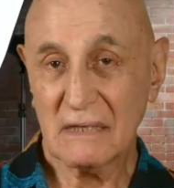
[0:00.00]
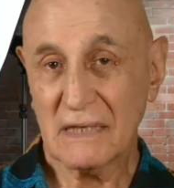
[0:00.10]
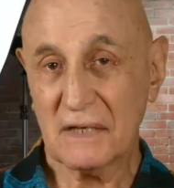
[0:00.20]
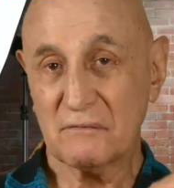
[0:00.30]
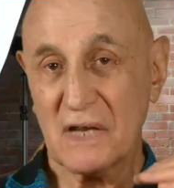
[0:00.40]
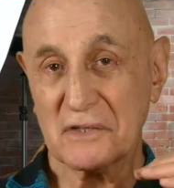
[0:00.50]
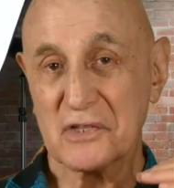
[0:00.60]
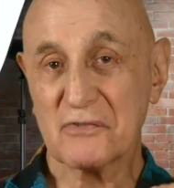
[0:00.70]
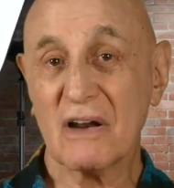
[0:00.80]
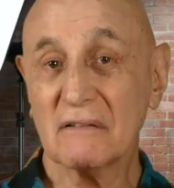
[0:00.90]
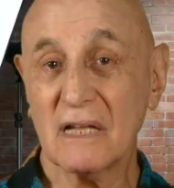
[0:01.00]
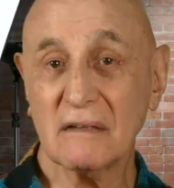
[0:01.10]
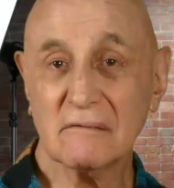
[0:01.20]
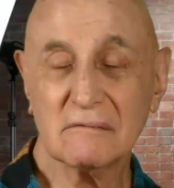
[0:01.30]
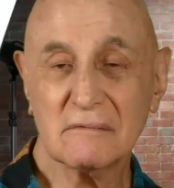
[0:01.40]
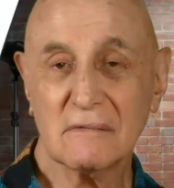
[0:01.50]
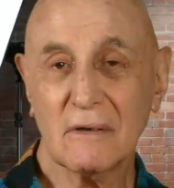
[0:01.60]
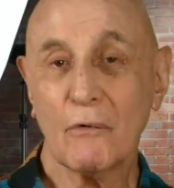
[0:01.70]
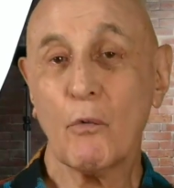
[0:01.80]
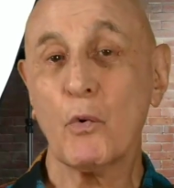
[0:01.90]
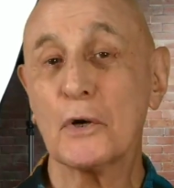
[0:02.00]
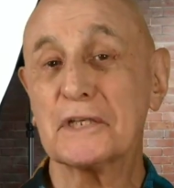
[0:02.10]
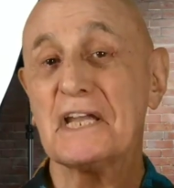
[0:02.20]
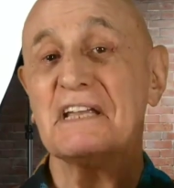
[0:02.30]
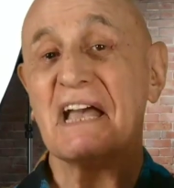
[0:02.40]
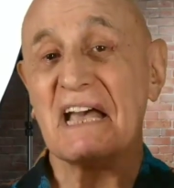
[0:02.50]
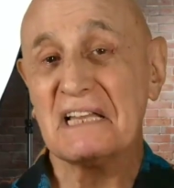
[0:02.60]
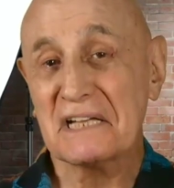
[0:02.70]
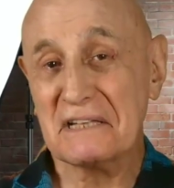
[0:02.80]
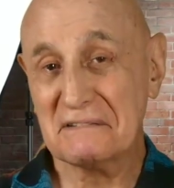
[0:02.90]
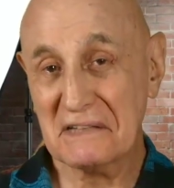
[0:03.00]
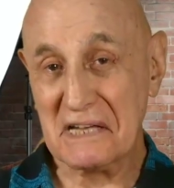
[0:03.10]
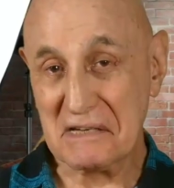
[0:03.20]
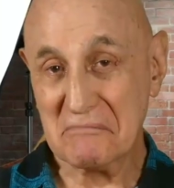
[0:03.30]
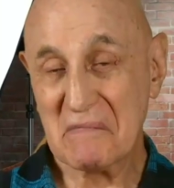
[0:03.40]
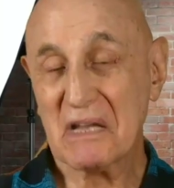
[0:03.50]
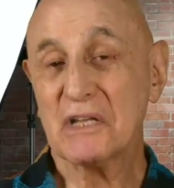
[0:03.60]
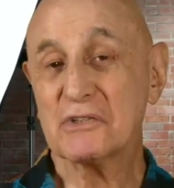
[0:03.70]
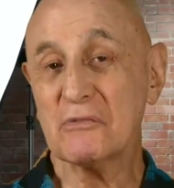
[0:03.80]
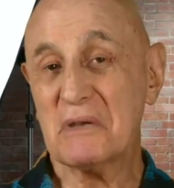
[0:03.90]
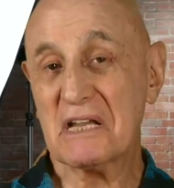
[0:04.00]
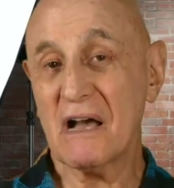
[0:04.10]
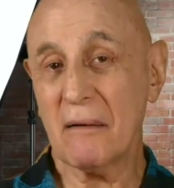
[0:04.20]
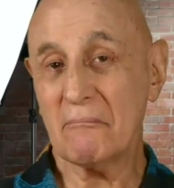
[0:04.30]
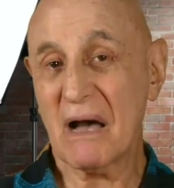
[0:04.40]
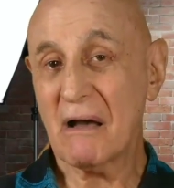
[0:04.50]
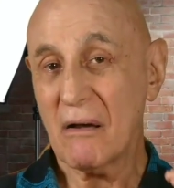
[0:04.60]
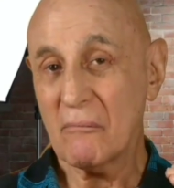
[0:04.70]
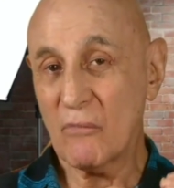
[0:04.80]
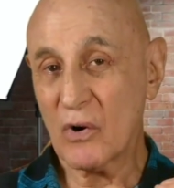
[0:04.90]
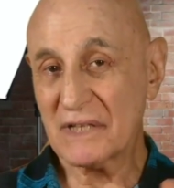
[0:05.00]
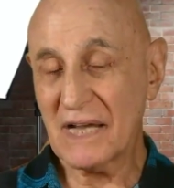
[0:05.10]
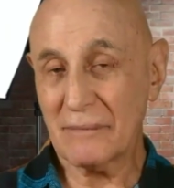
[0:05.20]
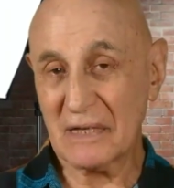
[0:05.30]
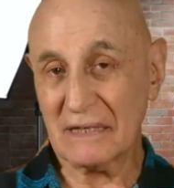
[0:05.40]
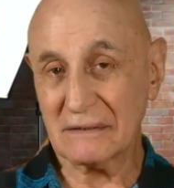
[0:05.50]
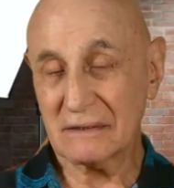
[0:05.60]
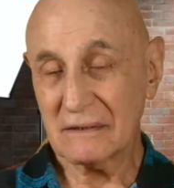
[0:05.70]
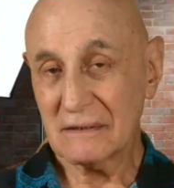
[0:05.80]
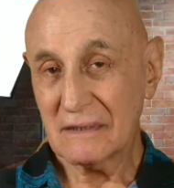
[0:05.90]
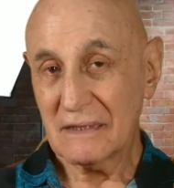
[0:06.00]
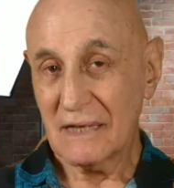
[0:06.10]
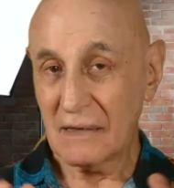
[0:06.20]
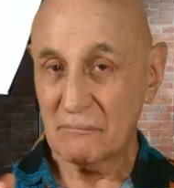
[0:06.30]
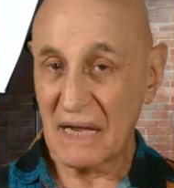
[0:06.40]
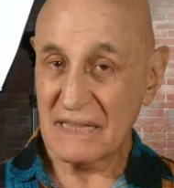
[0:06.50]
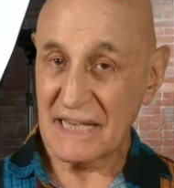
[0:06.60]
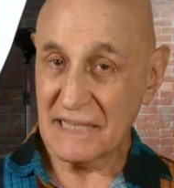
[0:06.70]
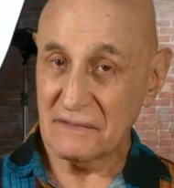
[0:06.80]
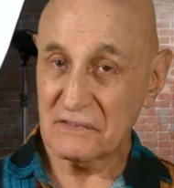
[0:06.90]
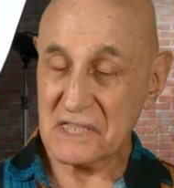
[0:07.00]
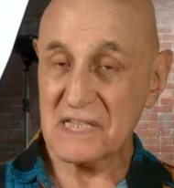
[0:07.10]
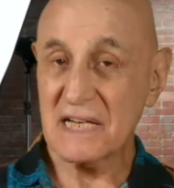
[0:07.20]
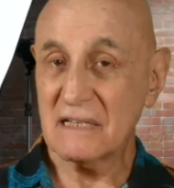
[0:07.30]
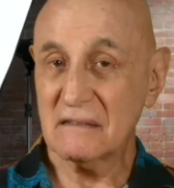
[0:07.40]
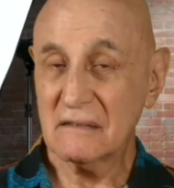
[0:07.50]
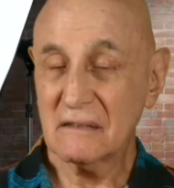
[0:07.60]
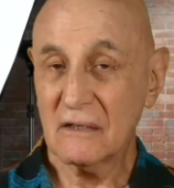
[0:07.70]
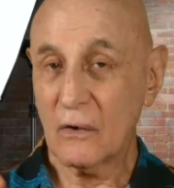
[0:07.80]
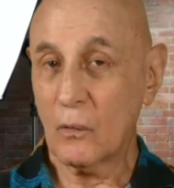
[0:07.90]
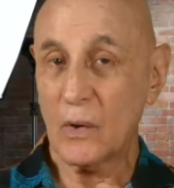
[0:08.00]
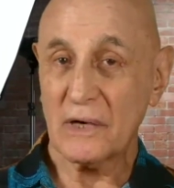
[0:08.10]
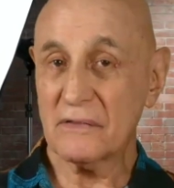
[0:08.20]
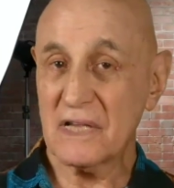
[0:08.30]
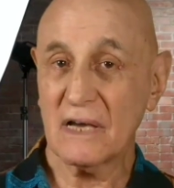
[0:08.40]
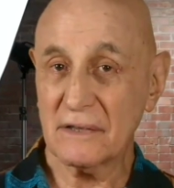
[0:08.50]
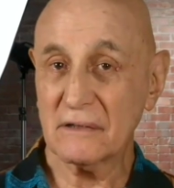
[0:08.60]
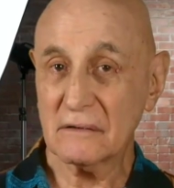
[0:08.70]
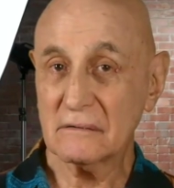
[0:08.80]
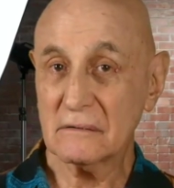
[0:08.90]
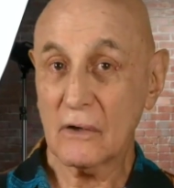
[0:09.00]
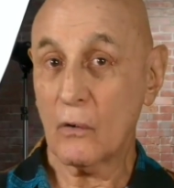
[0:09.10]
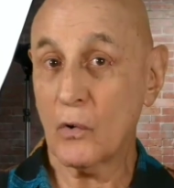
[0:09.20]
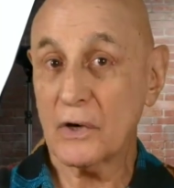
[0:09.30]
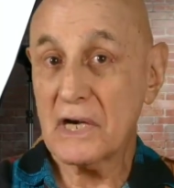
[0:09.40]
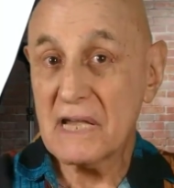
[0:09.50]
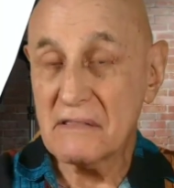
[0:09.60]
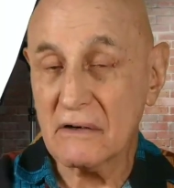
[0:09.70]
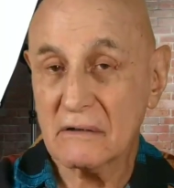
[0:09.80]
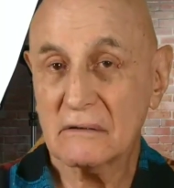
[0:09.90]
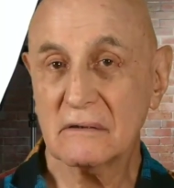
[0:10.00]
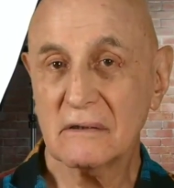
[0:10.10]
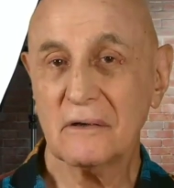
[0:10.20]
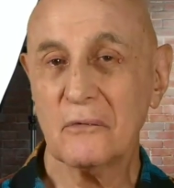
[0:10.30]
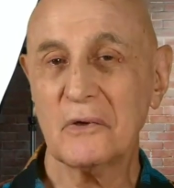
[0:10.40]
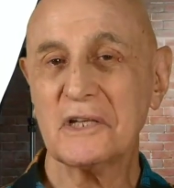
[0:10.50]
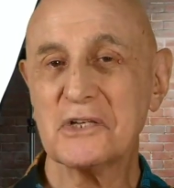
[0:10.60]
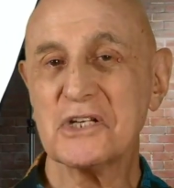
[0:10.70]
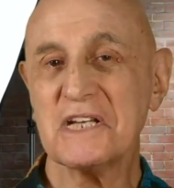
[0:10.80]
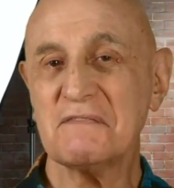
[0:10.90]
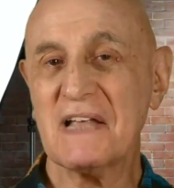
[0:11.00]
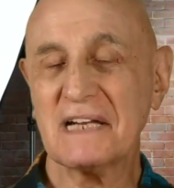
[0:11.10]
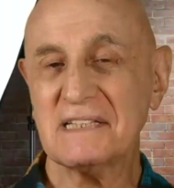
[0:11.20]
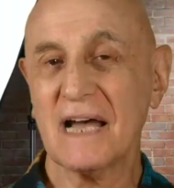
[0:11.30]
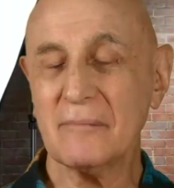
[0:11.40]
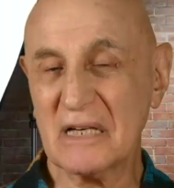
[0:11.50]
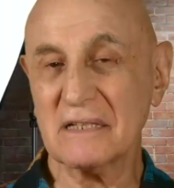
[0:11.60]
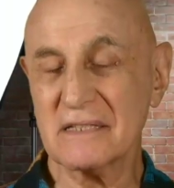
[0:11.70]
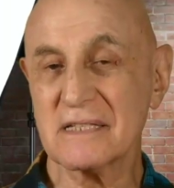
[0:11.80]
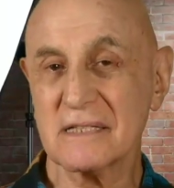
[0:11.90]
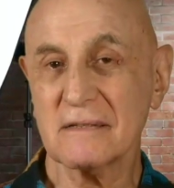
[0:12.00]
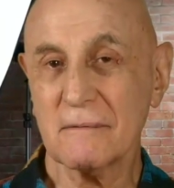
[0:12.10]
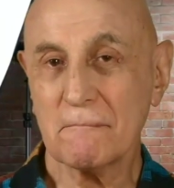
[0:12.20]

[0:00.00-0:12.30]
If not struggling, working elegantly to become more dominant. And by the end of the scene, one or the other, or neither, will achieve that dominance.